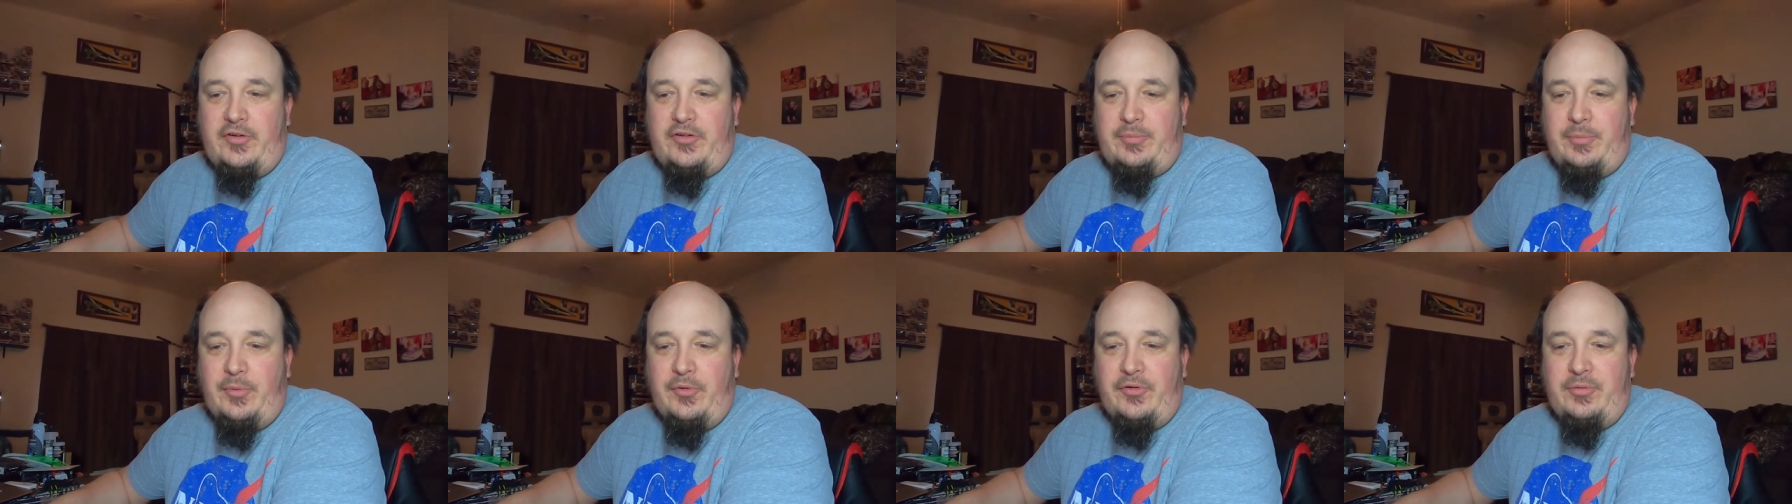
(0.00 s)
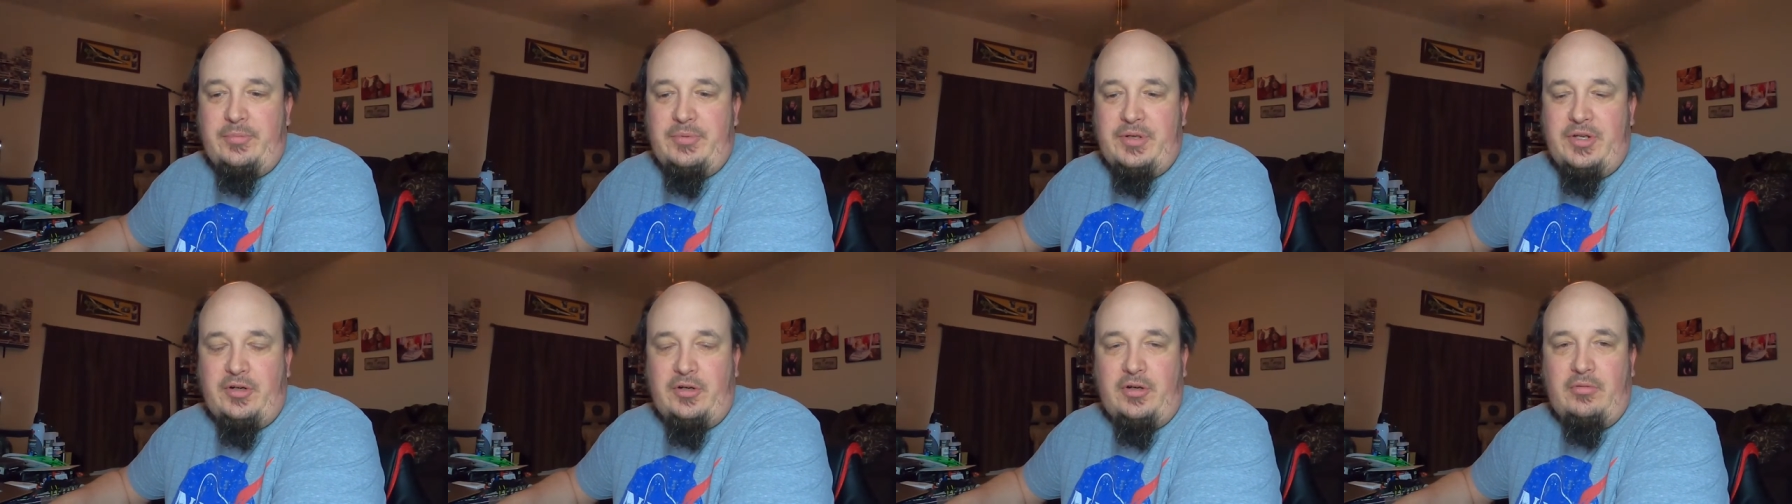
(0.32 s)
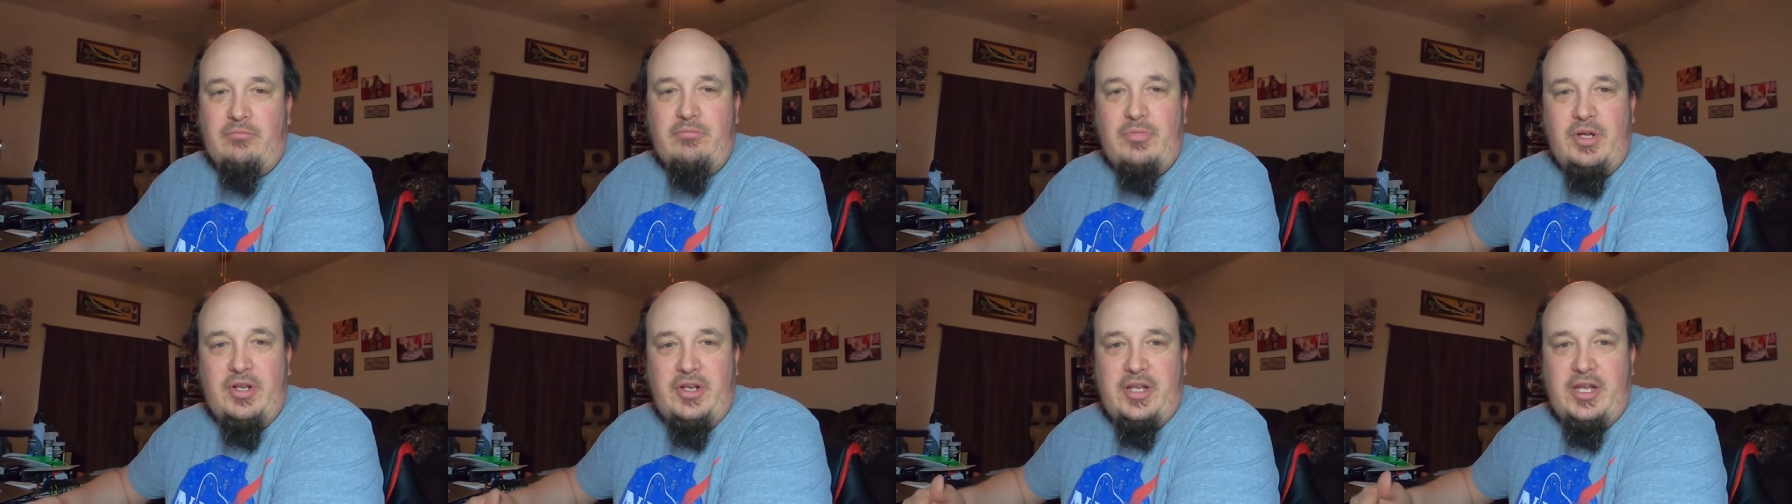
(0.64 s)
supposed to be here
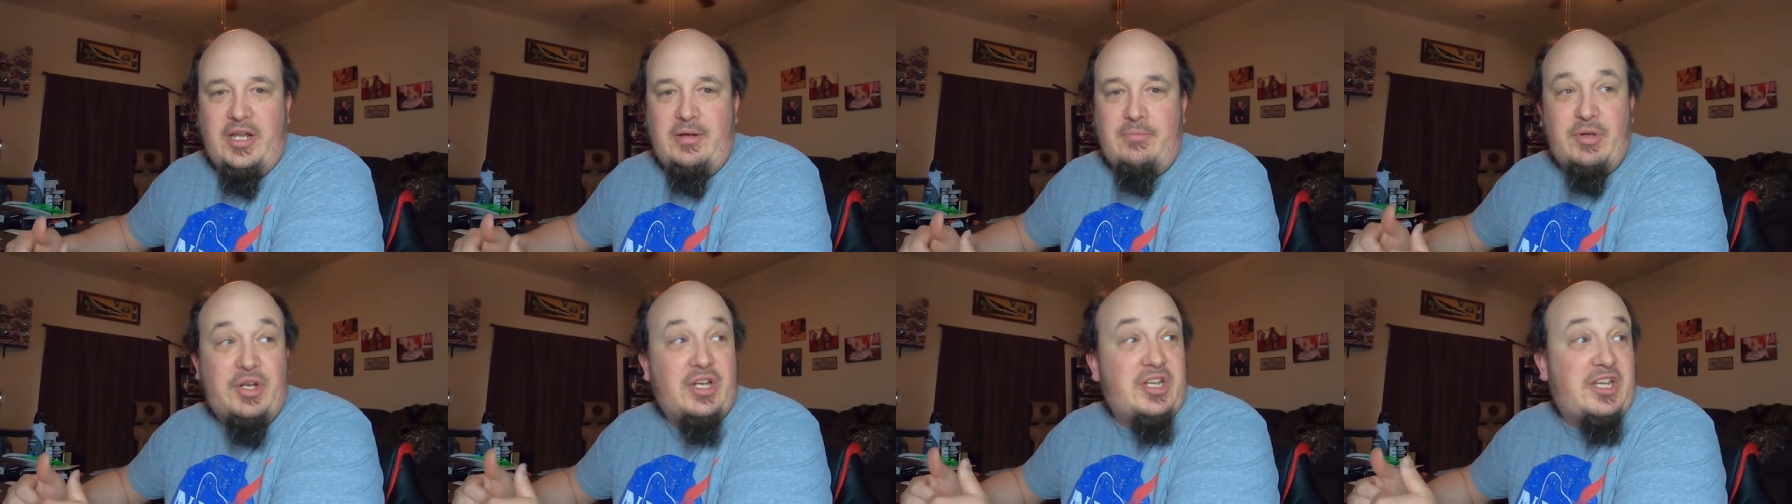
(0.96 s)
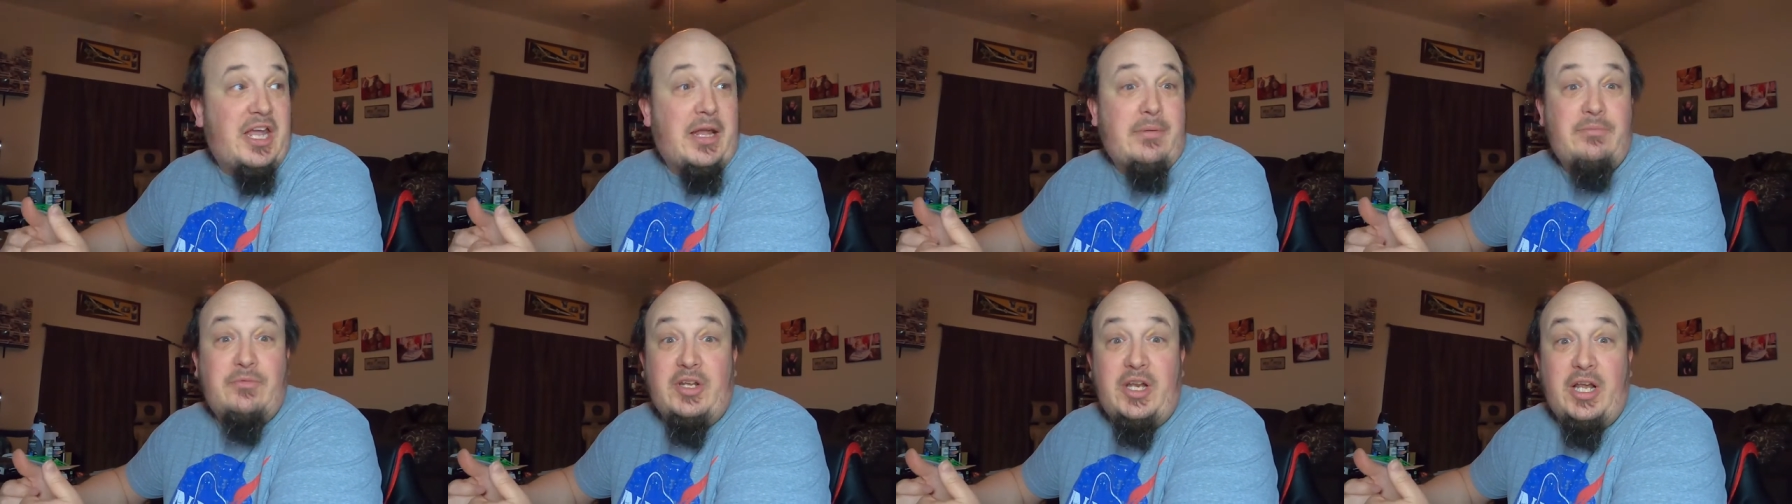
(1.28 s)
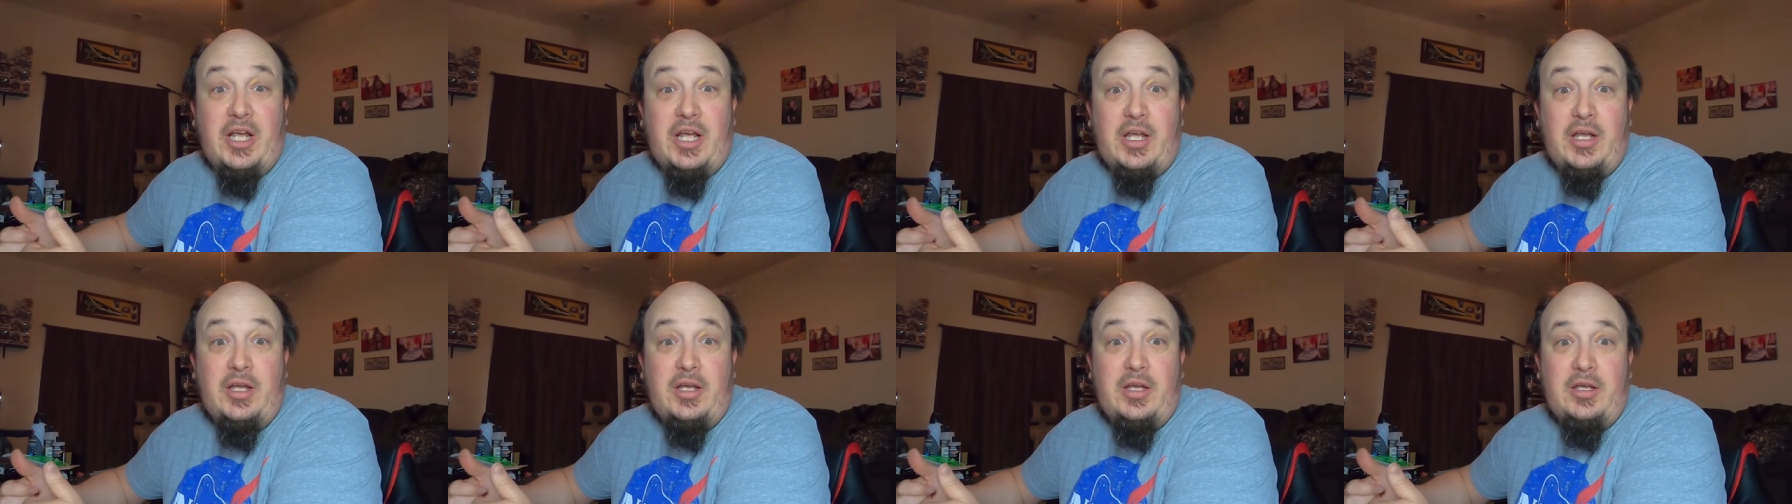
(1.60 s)
on Monday, but it came
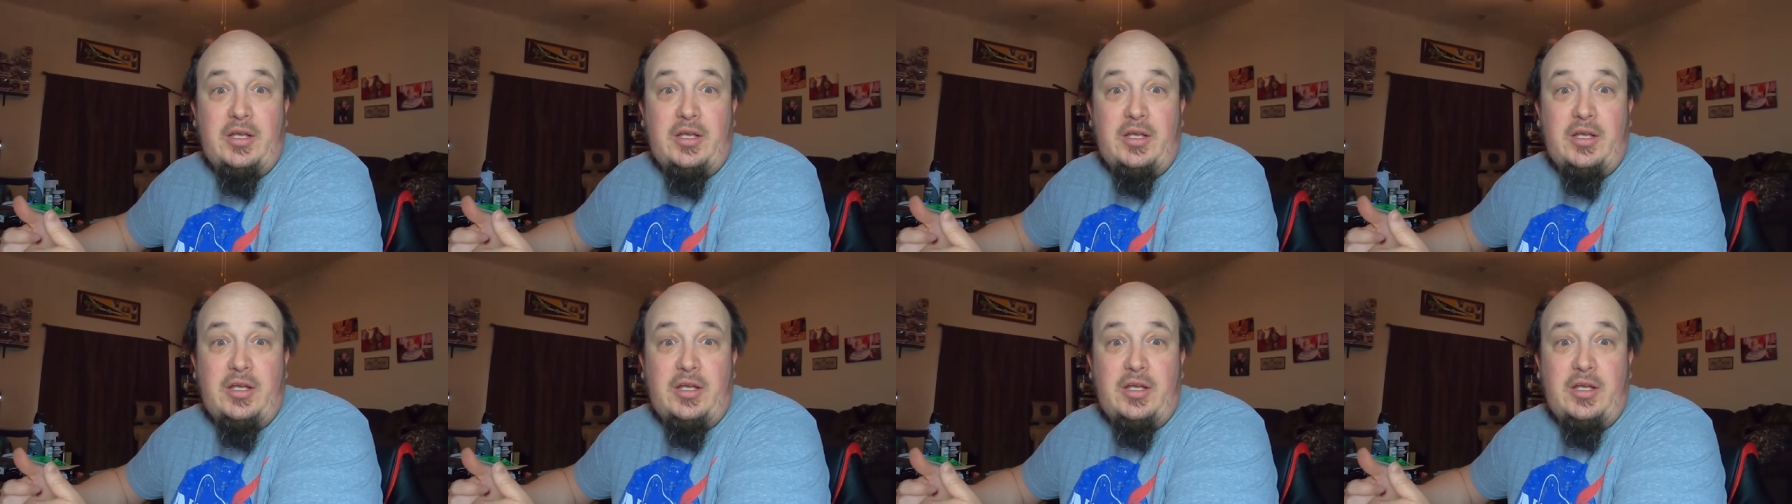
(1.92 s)
today.